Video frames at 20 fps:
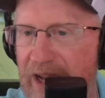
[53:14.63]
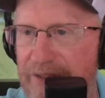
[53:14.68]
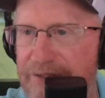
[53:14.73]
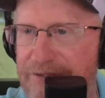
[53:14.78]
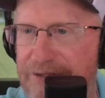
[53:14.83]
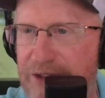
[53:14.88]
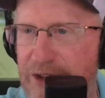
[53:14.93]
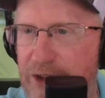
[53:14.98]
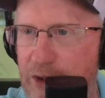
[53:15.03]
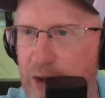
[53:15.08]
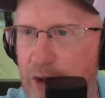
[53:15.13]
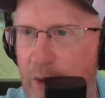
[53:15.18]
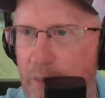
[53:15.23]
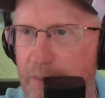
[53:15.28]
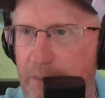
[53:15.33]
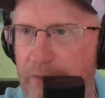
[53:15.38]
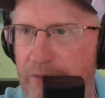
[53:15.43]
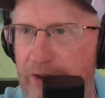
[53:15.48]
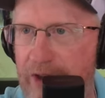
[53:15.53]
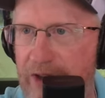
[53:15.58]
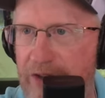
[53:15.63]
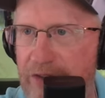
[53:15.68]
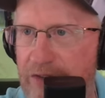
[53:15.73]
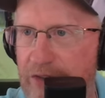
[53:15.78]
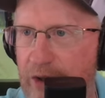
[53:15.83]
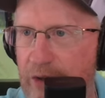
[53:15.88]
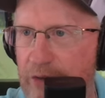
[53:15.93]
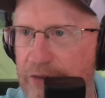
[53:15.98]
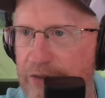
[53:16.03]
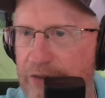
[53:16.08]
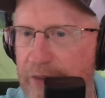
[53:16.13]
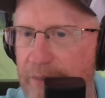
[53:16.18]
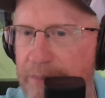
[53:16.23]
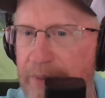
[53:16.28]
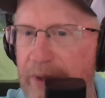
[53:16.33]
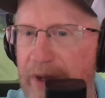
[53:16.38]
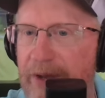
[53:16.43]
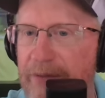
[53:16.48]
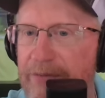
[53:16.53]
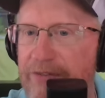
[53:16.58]
Field goal percentage goes to the
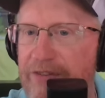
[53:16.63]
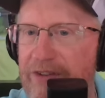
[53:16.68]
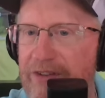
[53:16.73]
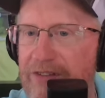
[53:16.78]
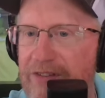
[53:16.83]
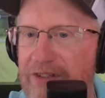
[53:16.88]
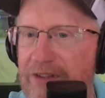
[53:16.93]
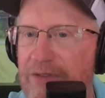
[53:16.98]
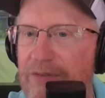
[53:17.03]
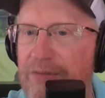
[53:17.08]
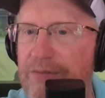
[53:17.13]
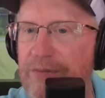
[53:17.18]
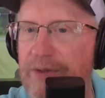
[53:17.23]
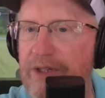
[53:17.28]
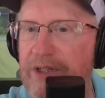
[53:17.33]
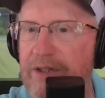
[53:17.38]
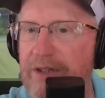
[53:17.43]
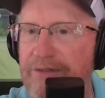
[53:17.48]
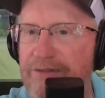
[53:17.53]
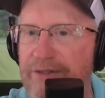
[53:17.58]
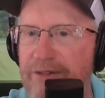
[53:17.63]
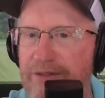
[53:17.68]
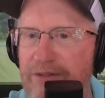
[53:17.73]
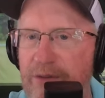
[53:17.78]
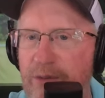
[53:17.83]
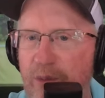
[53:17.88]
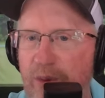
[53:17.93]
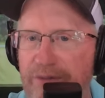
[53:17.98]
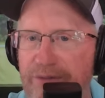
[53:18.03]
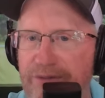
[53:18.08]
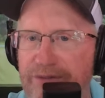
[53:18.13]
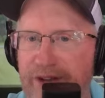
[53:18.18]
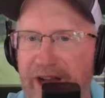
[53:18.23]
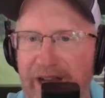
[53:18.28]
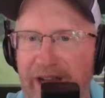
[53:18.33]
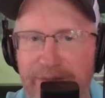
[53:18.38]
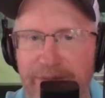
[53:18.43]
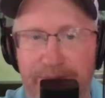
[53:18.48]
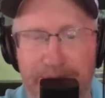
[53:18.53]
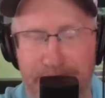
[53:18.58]
Buffs,
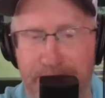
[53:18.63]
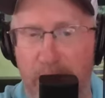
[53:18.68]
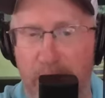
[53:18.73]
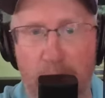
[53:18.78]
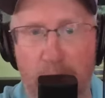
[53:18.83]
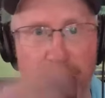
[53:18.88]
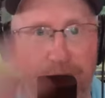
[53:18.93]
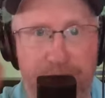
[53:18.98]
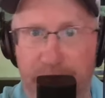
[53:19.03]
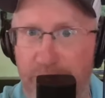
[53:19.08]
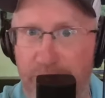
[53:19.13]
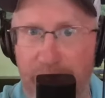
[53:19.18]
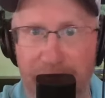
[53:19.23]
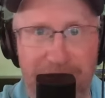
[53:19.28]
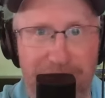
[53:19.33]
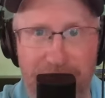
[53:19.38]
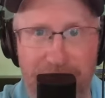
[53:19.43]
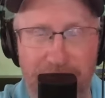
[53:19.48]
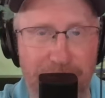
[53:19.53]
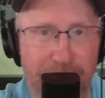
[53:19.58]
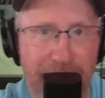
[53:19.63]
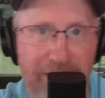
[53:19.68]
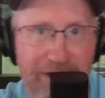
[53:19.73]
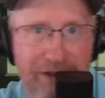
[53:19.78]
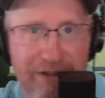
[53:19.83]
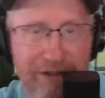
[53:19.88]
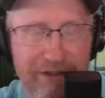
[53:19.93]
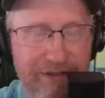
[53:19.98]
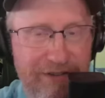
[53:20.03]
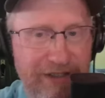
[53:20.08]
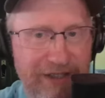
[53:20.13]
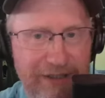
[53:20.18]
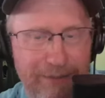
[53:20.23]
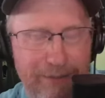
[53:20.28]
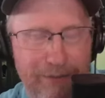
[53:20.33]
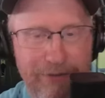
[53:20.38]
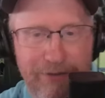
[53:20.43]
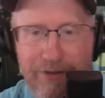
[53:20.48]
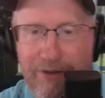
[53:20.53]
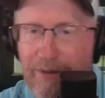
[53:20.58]
63-51.5. Both great shooting
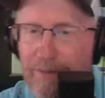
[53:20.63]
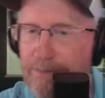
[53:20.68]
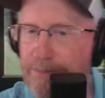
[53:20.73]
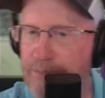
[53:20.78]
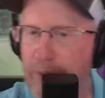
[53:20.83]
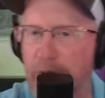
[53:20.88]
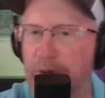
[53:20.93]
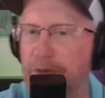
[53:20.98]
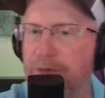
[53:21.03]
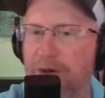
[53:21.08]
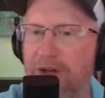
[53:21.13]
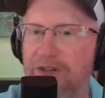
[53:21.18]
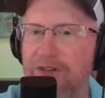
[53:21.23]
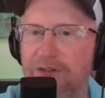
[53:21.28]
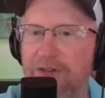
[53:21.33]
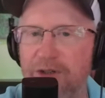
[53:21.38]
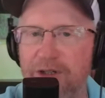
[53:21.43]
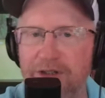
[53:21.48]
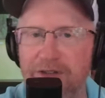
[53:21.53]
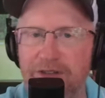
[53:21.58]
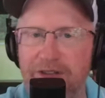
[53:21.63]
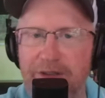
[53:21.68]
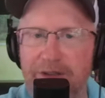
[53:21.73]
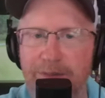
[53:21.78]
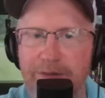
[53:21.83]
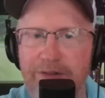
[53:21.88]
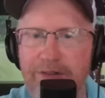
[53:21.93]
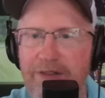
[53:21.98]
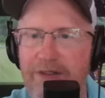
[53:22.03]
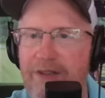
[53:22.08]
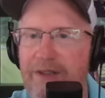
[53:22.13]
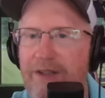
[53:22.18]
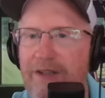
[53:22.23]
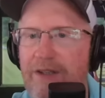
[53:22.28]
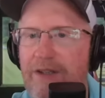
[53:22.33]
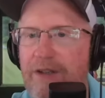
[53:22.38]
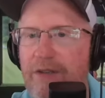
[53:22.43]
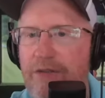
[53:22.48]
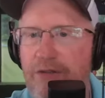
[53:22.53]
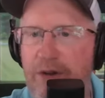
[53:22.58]
teams. Both great shooting teams.
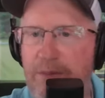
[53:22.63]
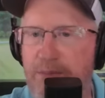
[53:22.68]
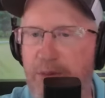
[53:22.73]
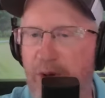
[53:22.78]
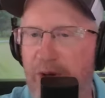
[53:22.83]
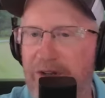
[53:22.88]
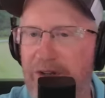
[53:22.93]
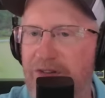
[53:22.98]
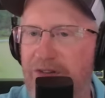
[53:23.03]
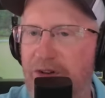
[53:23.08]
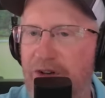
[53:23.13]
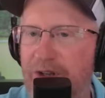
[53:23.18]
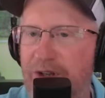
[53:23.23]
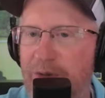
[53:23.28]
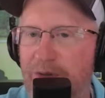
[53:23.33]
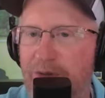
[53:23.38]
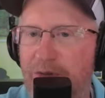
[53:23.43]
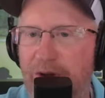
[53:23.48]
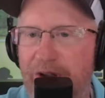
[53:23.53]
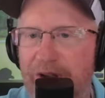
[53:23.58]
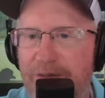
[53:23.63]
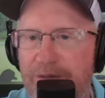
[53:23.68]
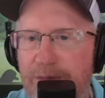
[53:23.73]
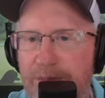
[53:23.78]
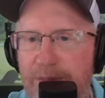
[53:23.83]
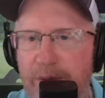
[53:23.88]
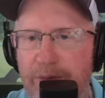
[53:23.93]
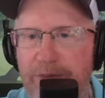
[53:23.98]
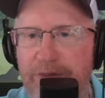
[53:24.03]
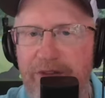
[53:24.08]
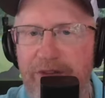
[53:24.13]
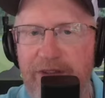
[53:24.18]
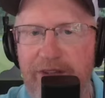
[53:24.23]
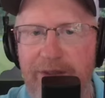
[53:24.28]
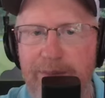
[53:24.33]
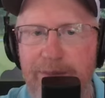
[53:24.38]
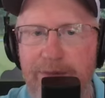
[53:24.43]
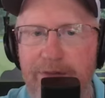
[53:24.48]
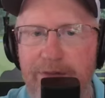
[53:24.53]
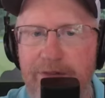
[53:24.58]
Three-point shooting was great for both
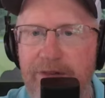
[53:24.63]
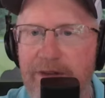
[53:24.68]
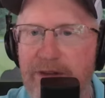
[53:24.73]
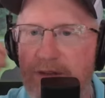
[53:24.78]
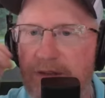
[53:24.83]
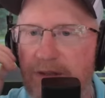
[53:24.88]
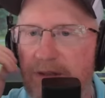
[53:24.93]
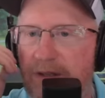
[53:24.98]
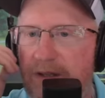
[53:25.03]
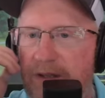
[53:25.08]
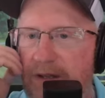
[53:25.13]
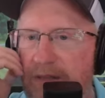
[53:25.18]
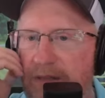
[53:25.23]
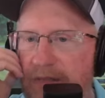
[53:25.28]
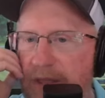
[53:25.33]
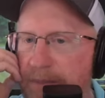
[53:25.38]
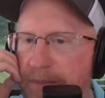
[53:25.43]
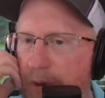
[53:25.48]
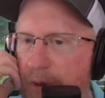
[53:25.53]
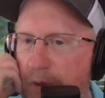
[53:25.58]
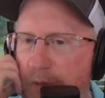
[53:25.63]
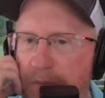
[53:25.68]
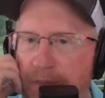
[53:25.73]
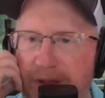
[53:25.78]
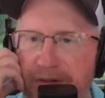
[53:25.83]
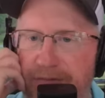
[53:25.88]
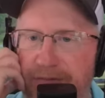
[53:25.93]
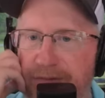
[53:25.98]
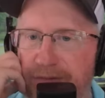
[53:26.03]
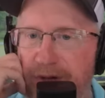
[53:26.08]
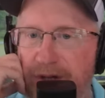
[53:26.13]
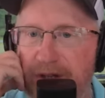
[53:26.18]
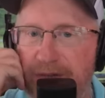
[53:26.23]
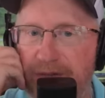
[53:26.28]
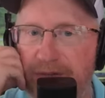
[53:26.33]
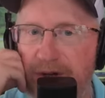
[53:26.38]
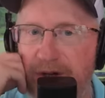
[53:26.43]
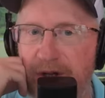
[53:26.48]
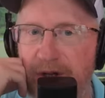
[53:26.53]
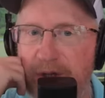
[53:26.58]
teams. They both made free
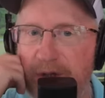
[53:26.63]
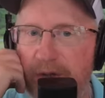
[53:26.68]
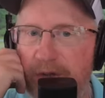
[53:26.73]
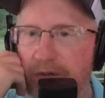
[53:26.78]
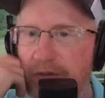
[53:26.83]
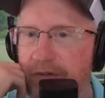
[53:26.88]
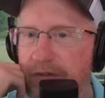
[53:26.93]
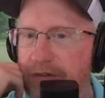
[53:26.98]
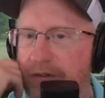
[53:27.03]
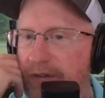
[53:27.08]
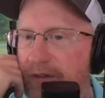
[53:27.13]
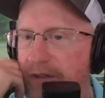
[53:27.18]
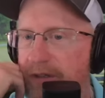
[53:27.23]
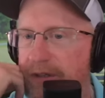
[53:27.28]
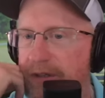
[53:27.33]
throws.